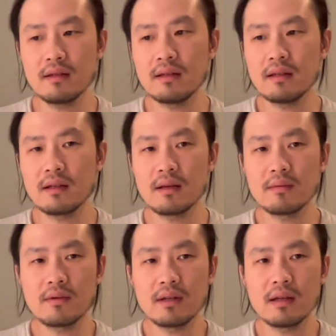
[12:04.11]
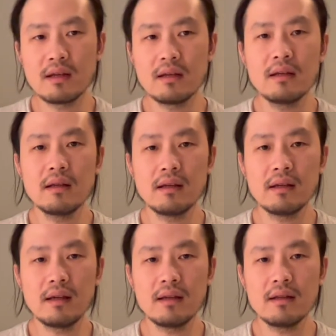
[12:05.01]
I think I'm going to
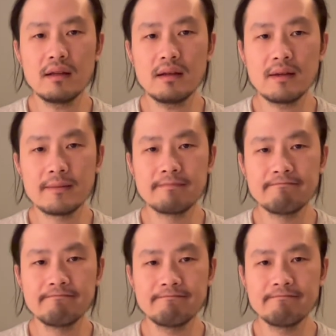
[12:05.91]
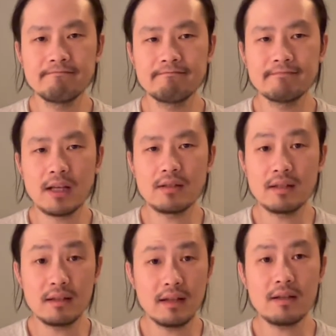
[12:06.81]
end it here. I'll see you
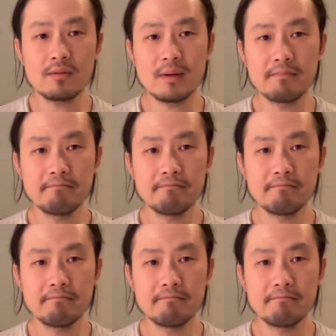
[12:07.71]
in the next one.